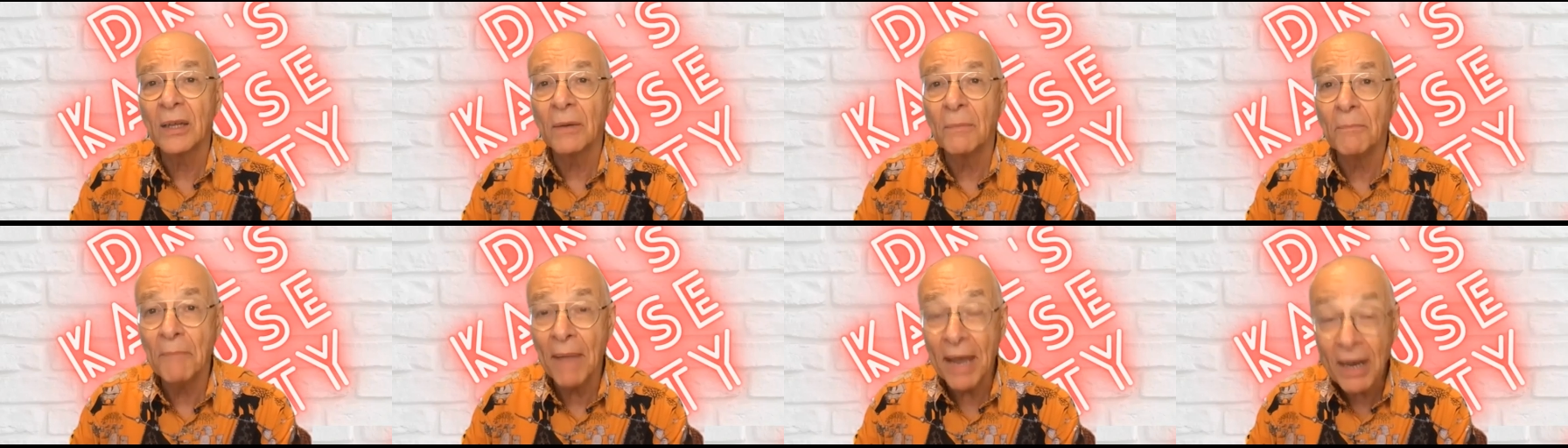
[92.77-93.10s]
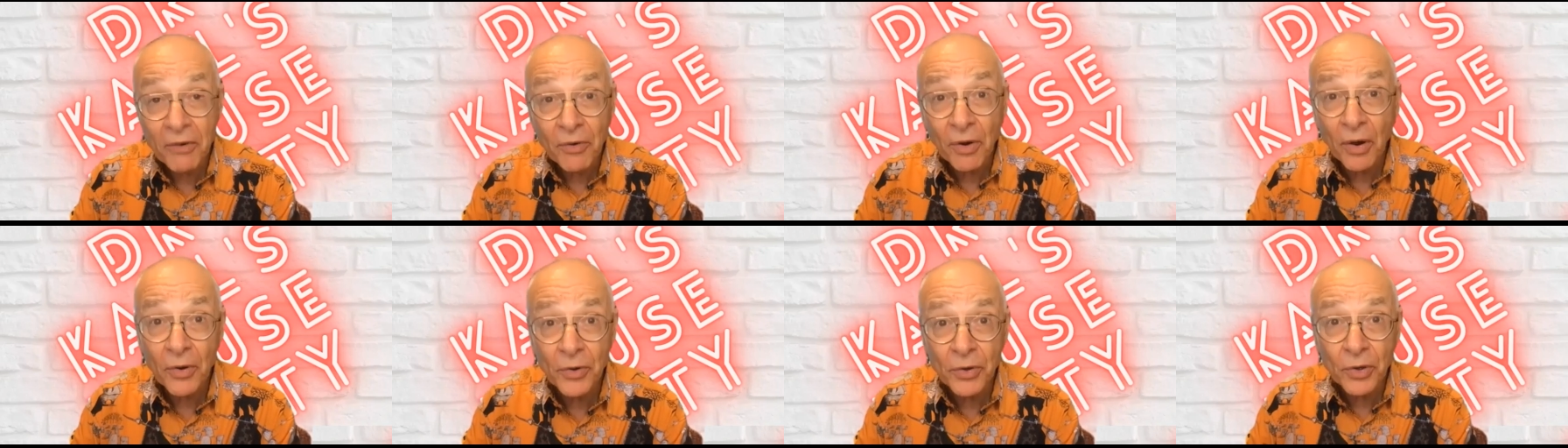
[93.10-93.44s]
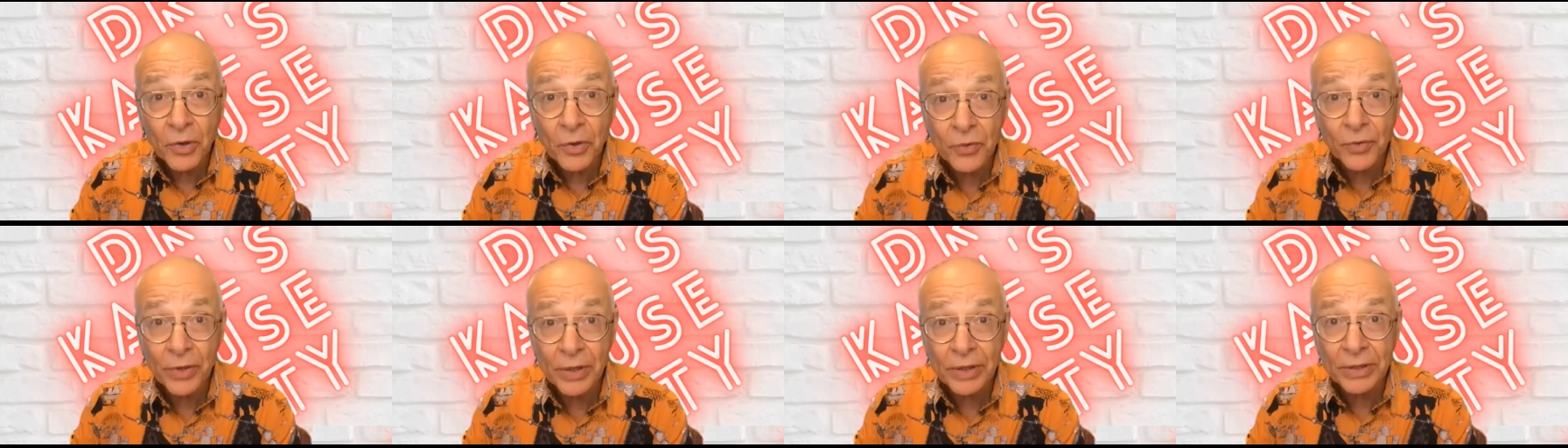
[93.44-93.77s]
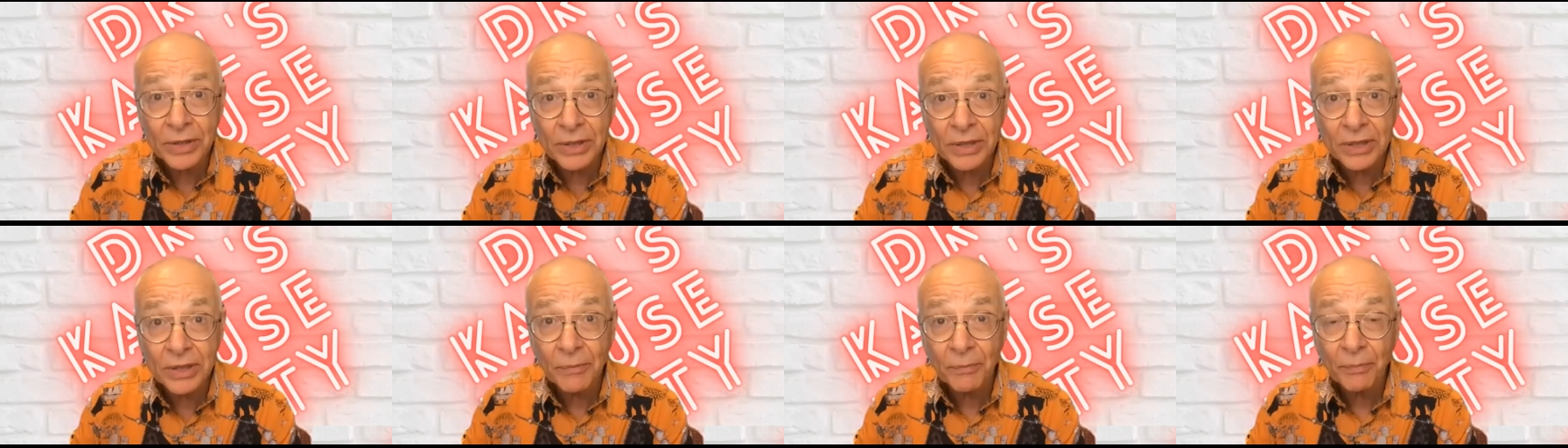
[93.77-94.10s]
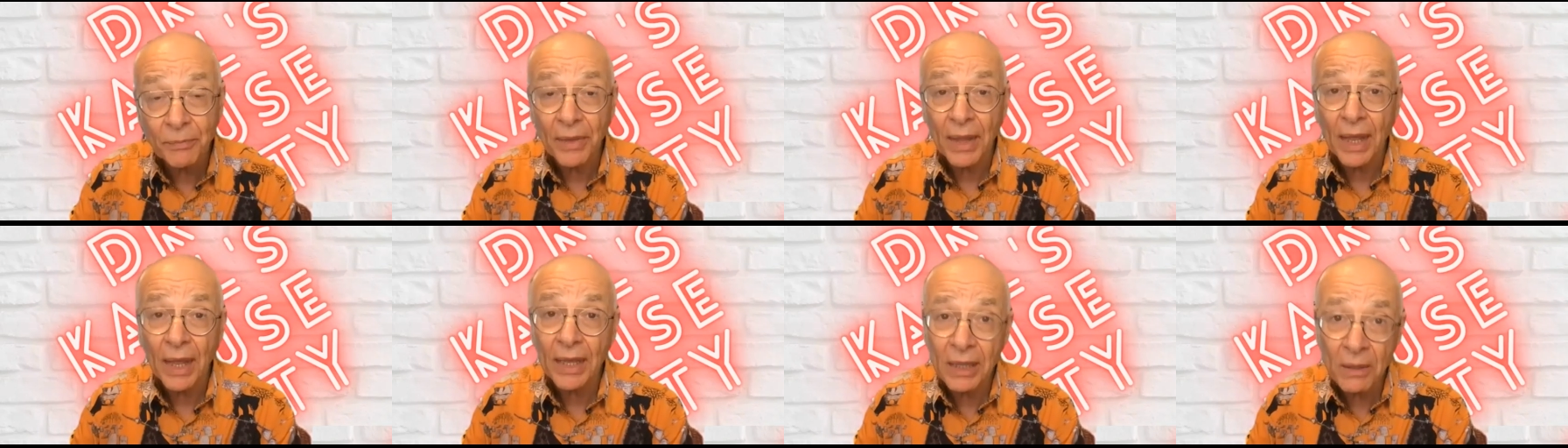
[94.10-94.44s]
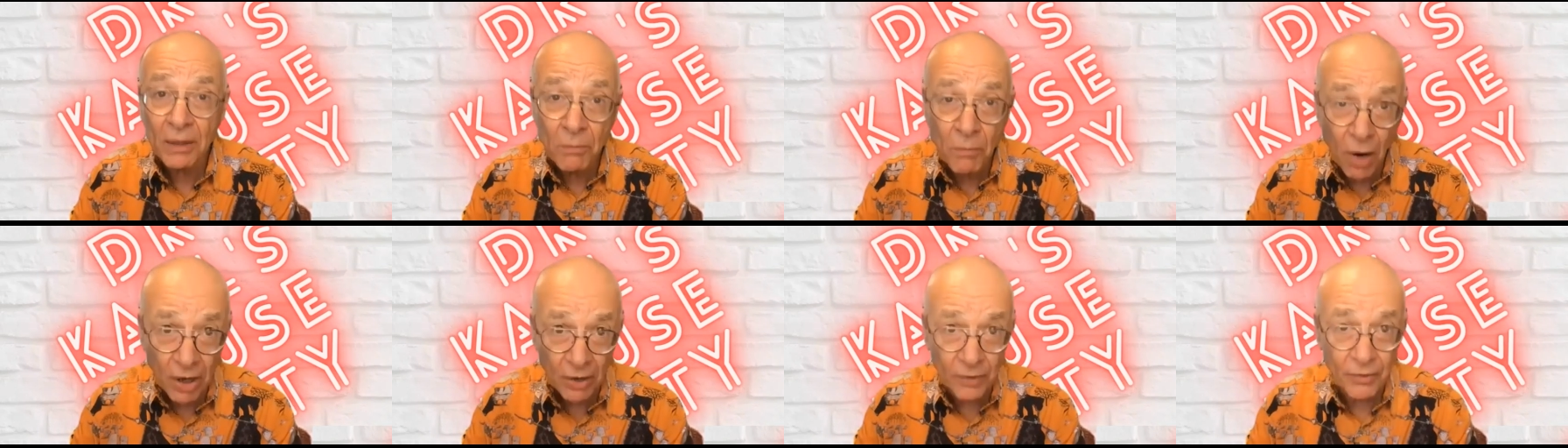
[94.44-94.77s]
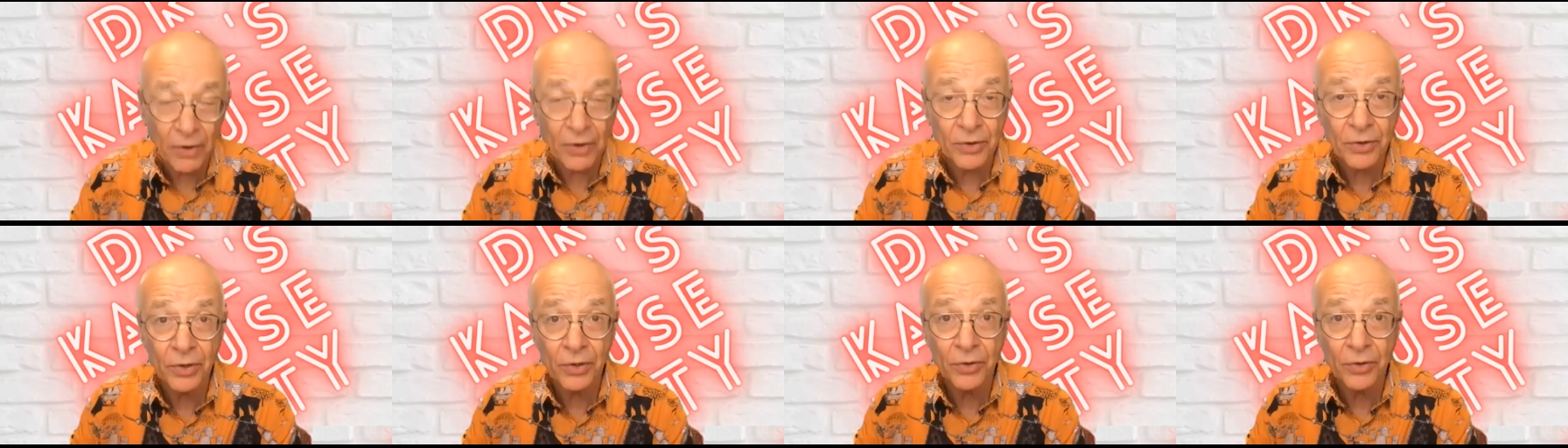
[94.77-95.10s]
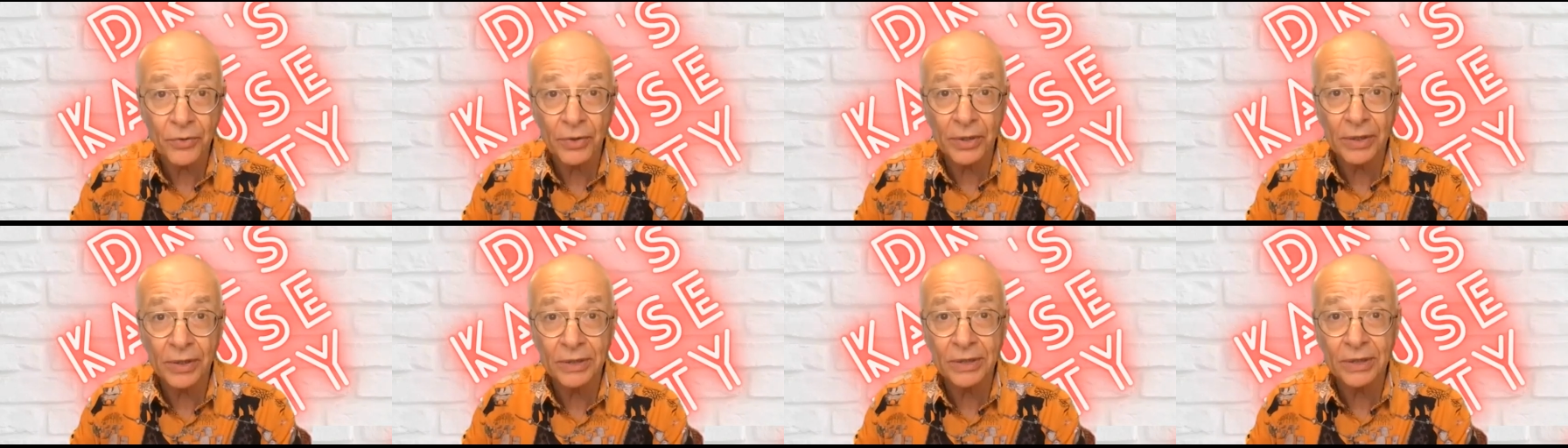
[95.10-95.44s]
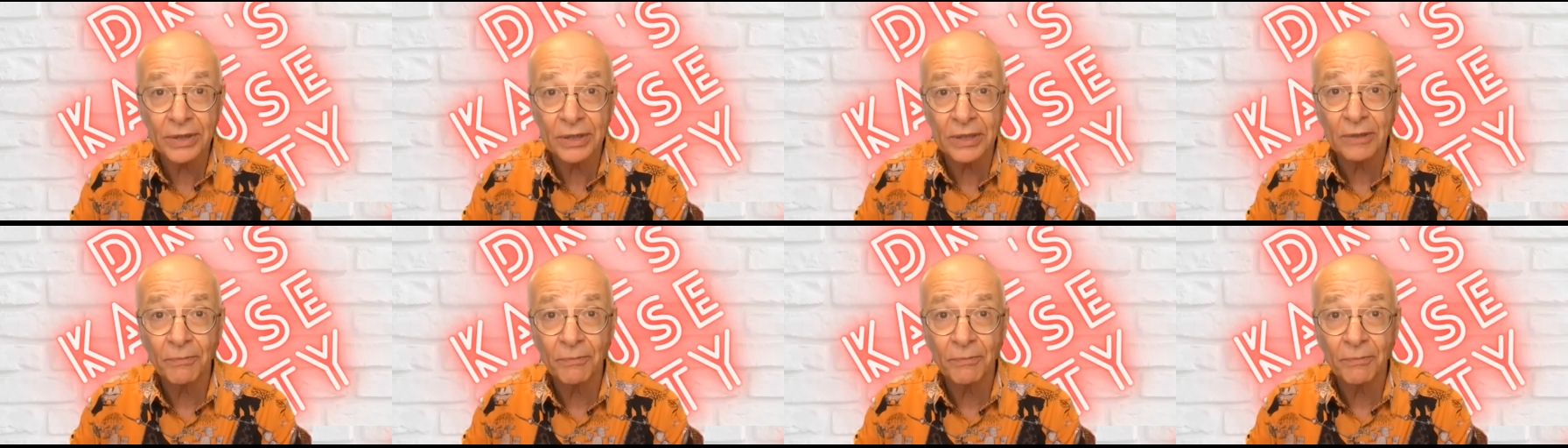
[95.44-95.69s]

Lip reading: macronutrients and the micronutrients